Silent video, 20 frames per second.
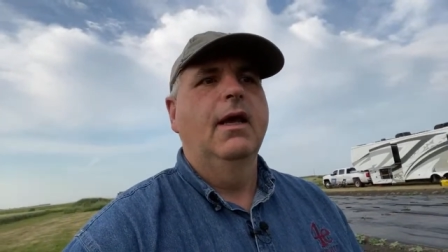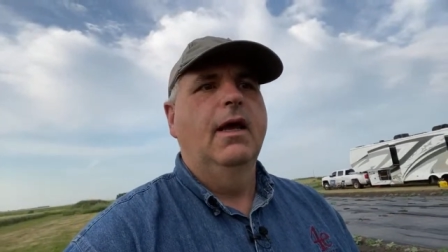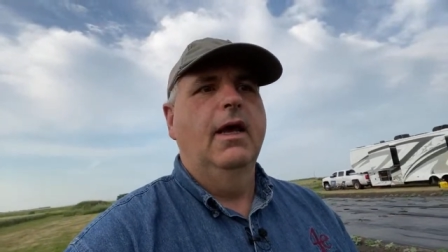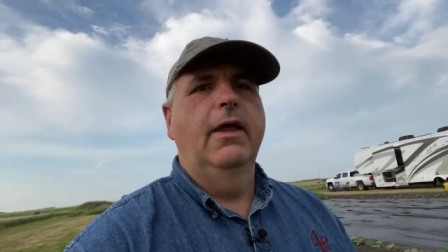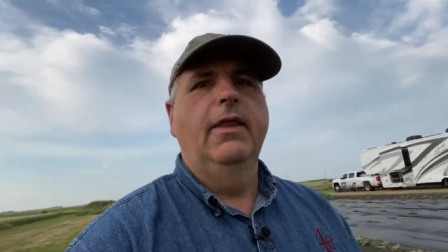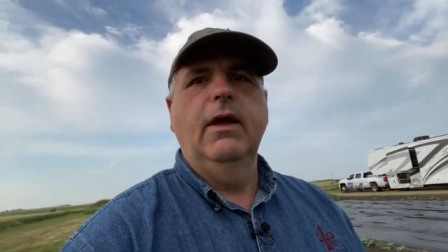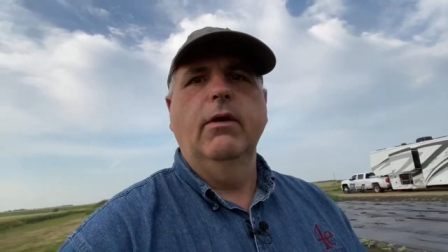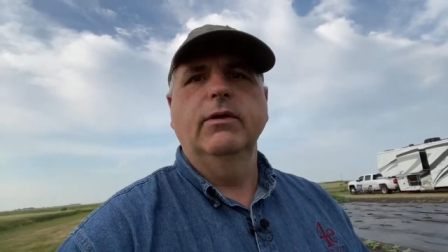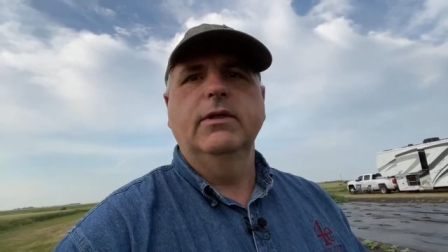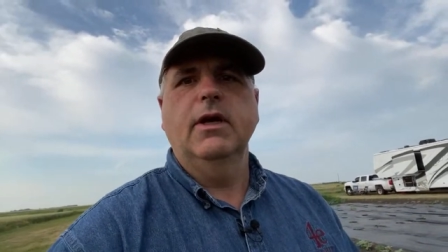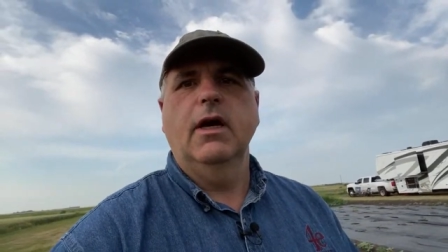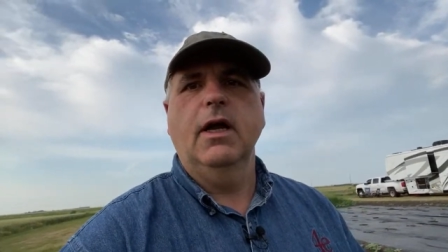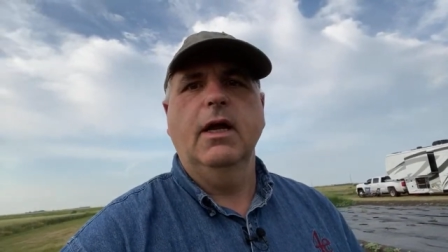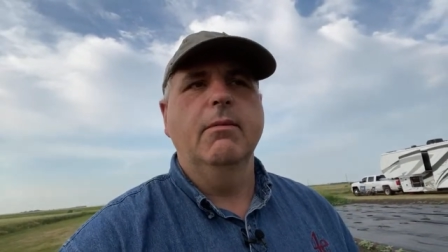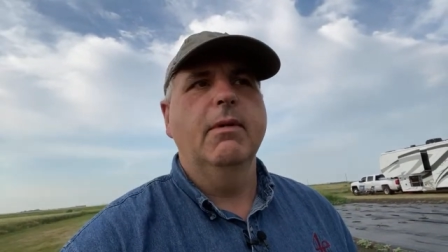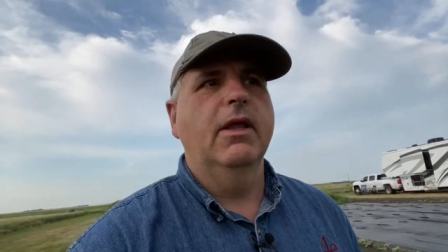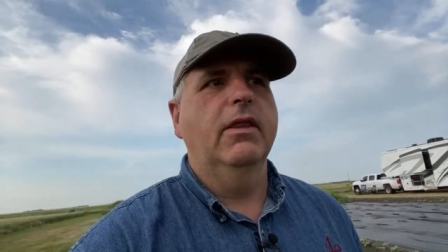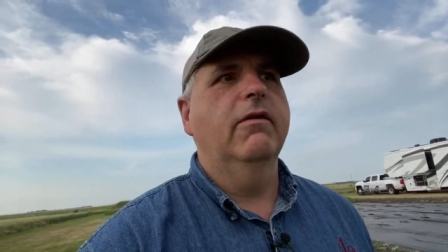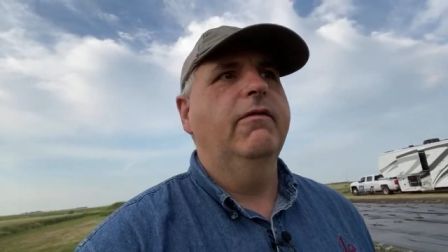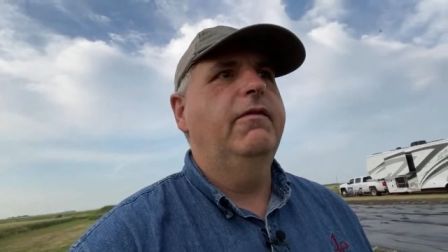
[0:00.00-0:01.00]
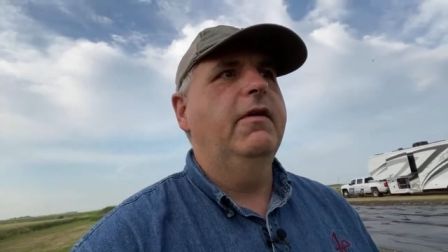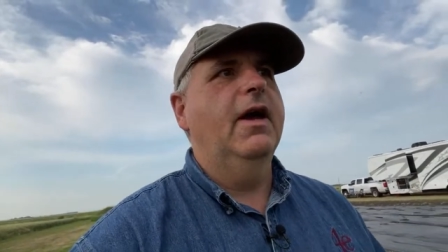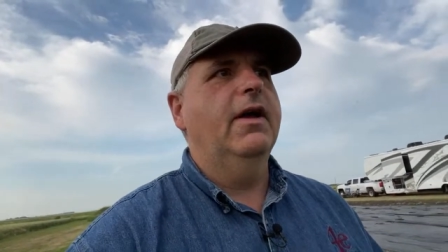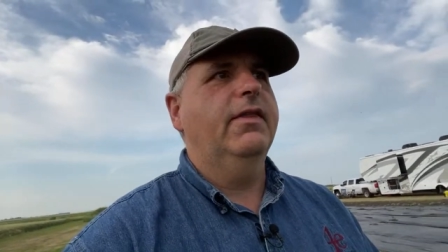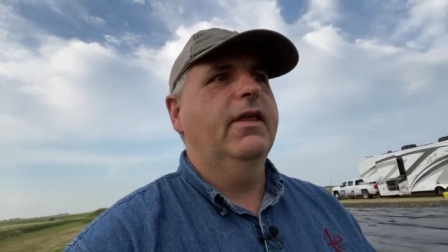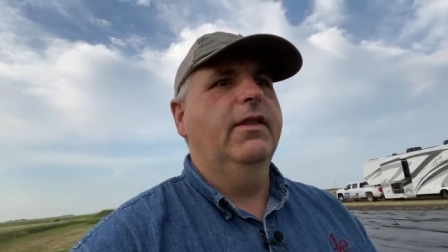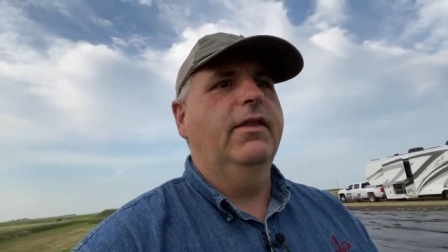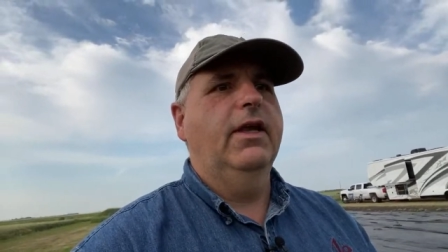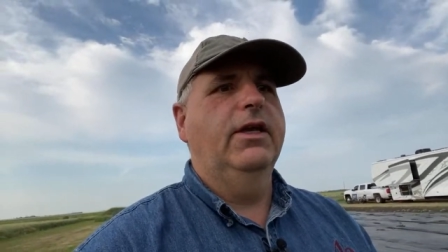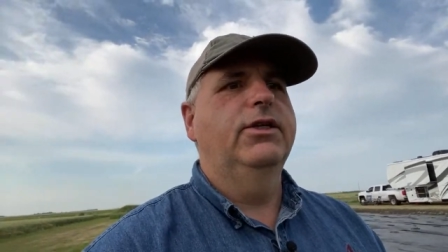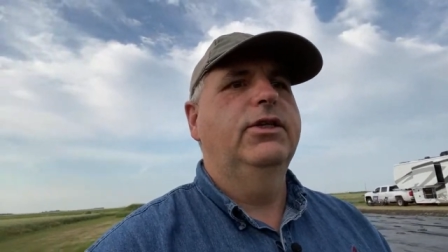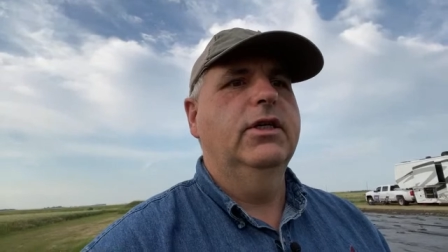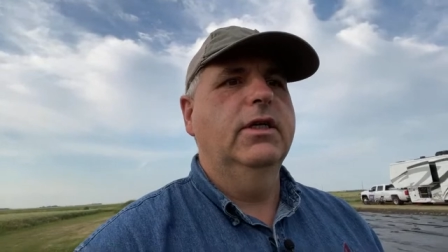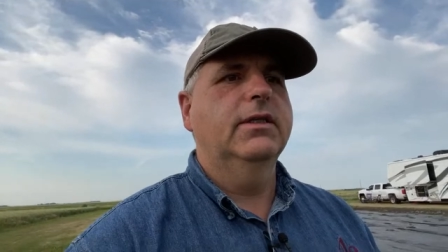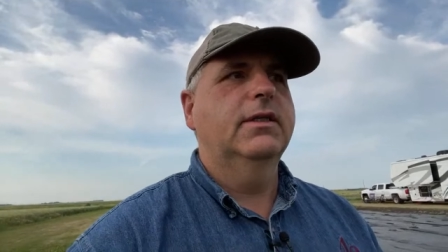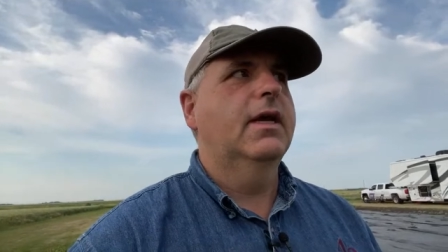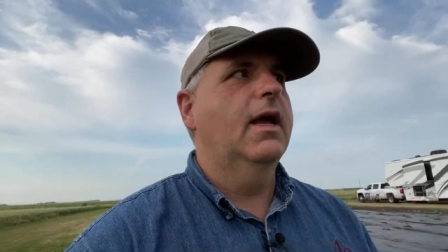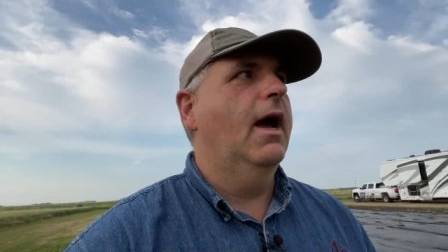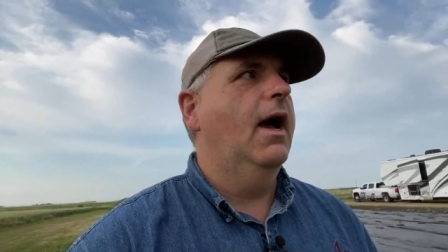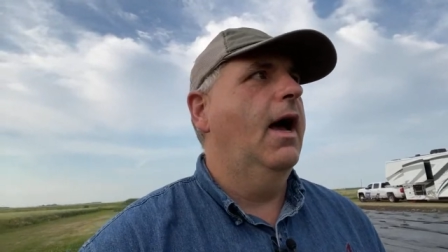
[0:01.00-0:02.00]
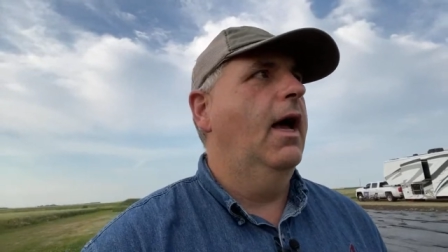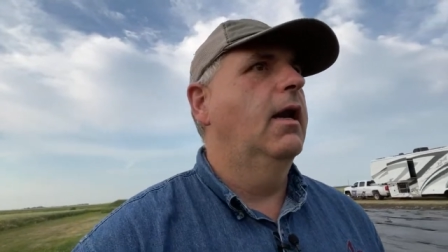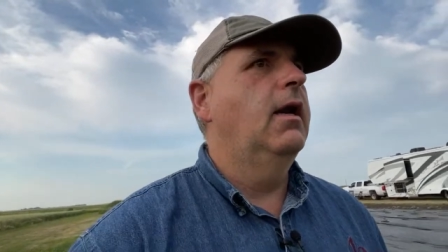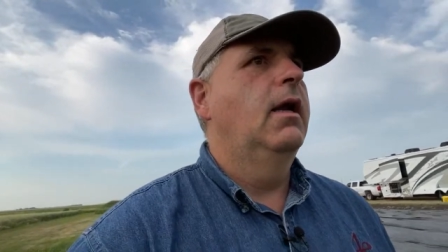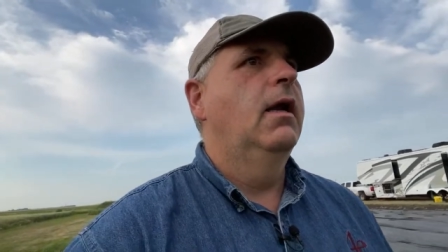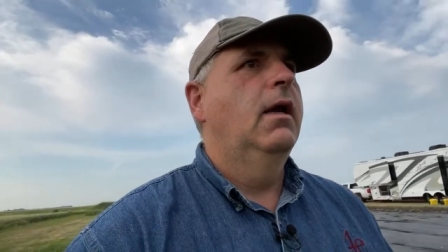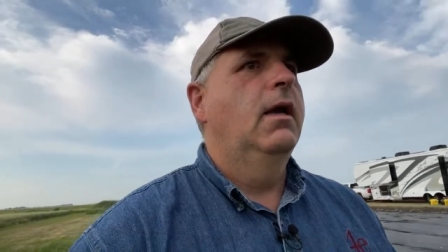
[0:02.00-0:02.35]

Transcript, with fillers: And they were talking about the fact that they just got